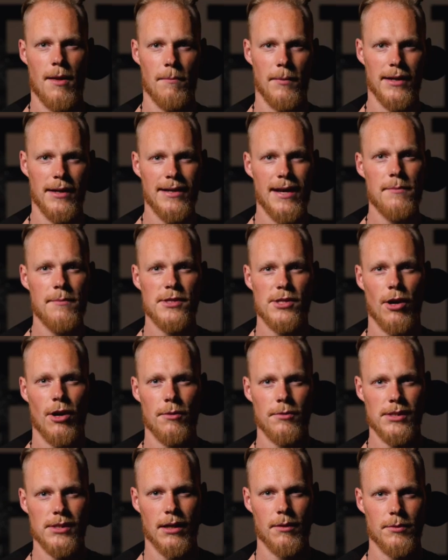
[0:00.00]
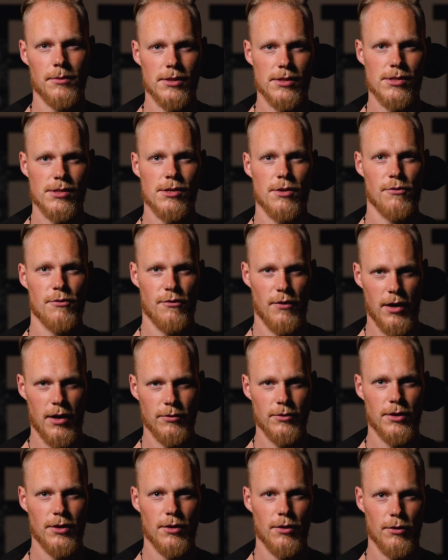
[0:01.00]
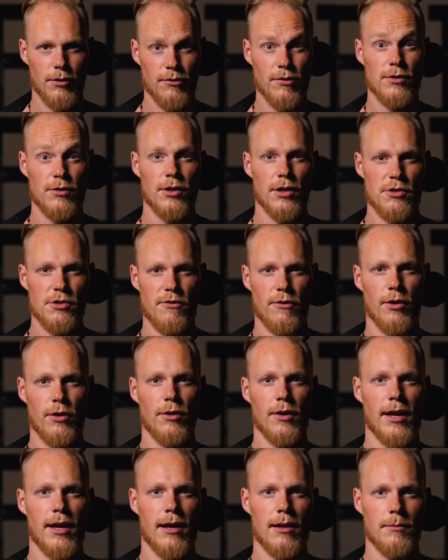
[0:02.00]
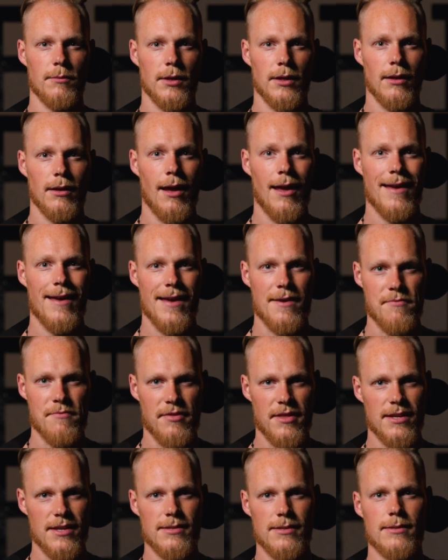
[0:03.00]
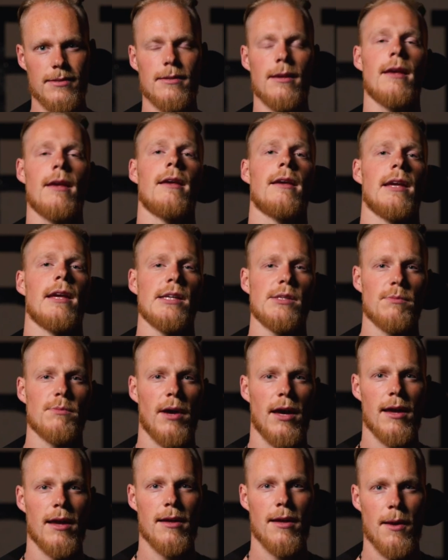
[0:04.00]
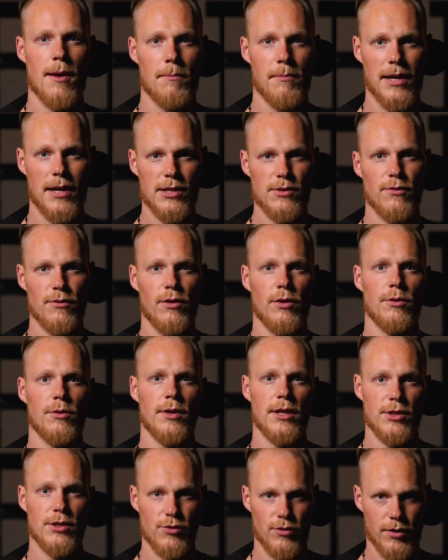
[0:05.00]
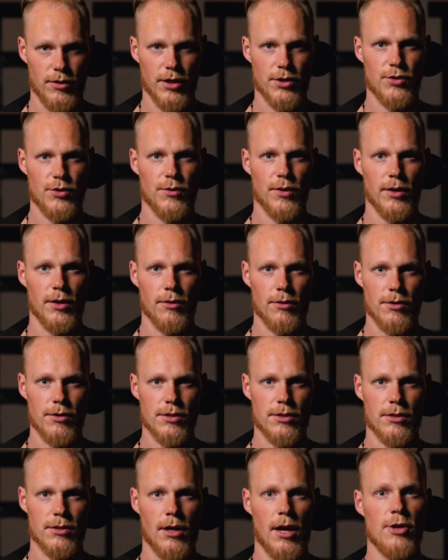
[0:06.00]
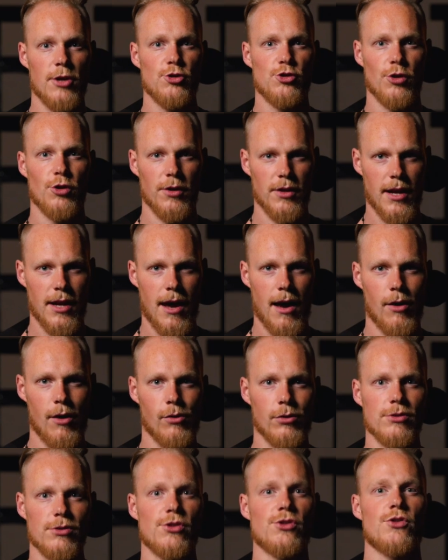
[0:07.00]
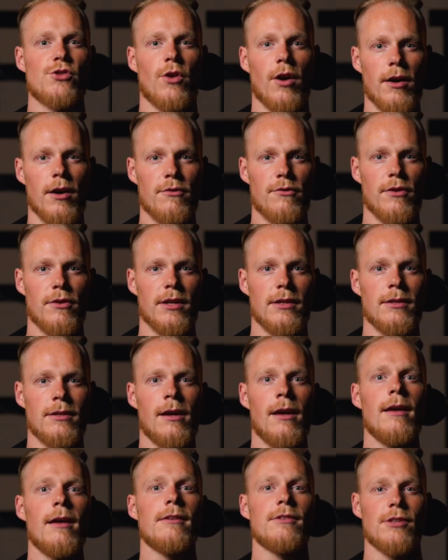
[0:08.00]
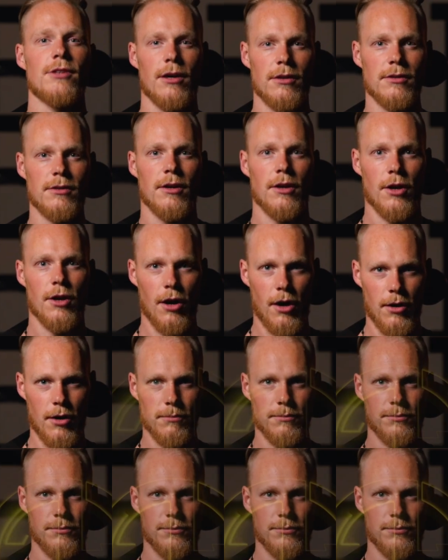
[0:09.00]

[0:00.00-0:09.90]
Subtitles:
My name is Harbert Egberts, founder of Dutch Flow Academy, and this is my Mace Flow introductory course. Join now on strongandfit.com.